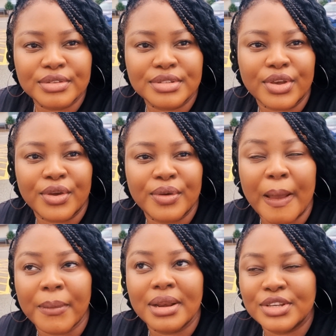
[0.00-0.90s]
So
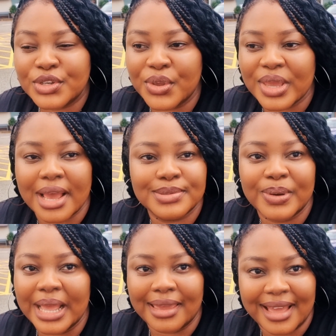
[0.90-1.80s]
I'm going to show you guys
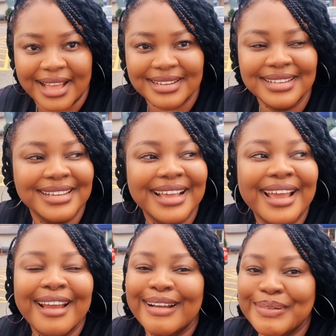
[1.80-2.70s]
what I can,
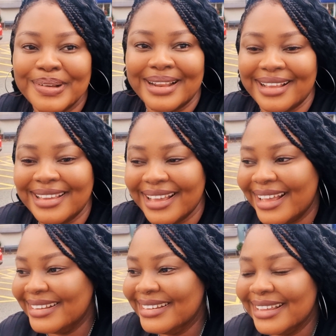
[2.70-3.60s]
when I
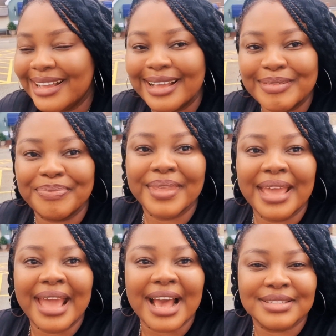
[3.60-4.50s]
can. Um,
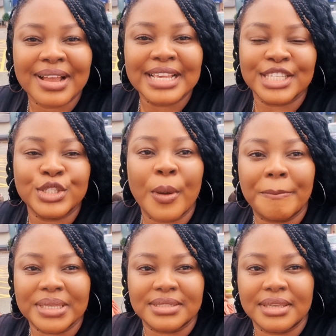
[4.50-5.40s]
as long as it's not
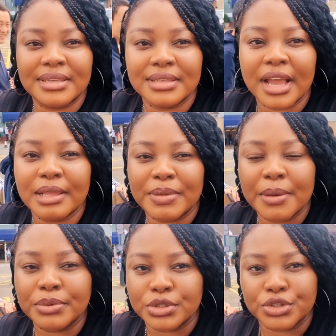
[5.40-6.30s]
busy, I'll be
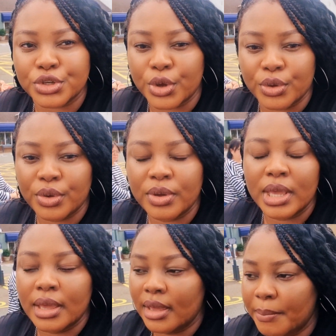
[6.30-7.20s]
able to show
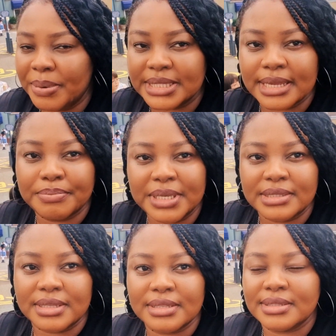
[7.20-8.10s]
bits and
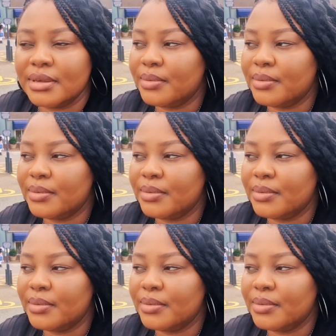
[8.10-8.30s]
pieces.